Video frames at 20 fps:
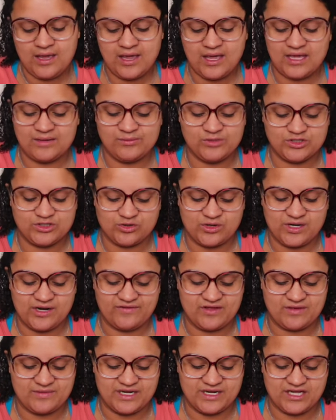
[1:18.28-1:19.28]
And majority
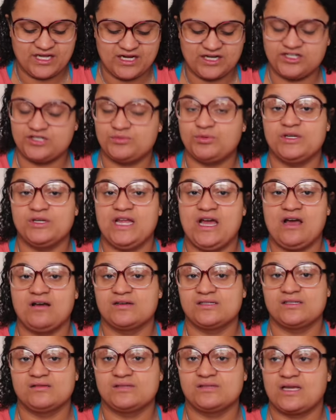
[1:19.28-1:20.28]
of them I kind of just put down
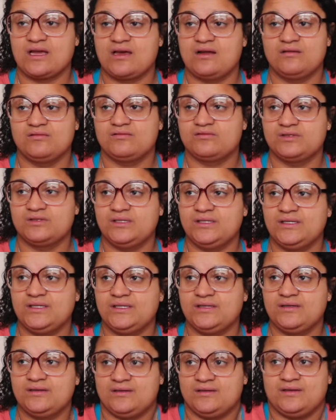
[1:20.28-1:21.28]
because I was like, I don't
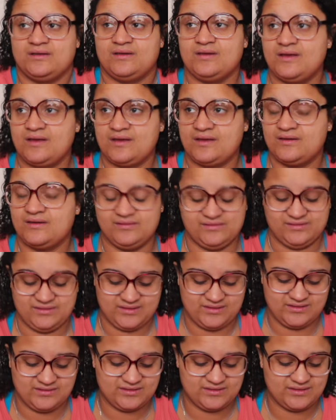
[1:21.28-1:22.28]
really, I
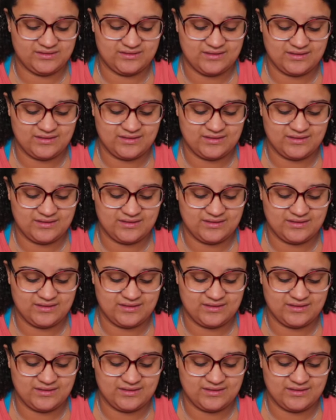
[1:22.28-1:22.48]
don't know.